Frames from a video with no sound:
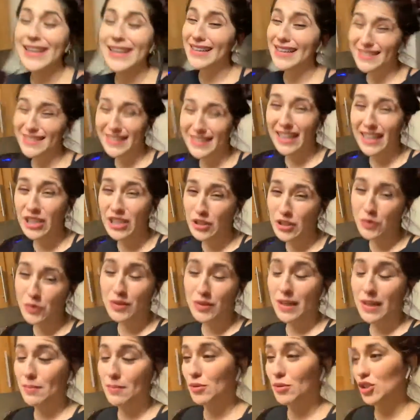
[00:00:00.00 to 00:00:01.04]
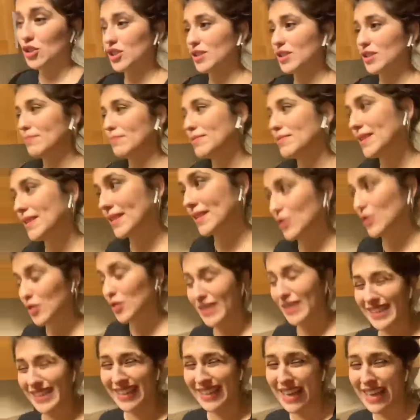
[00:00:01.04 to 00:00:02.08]
yes, I can do 10 push-ups,
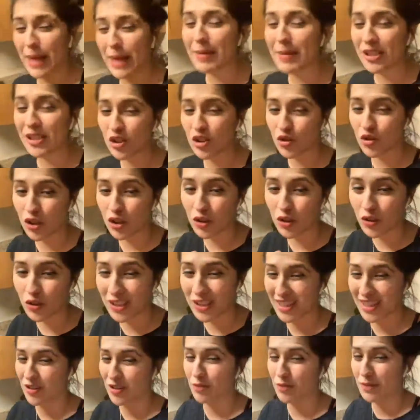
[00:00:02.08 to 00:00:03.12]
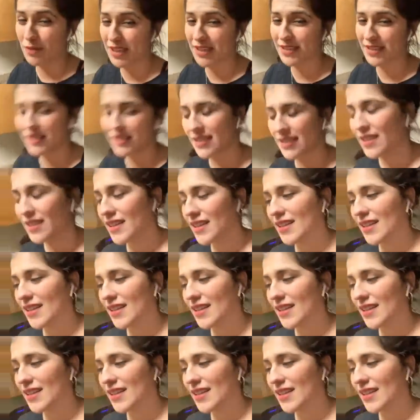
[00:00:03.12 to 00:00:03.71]
okay? I may struggle a little bit.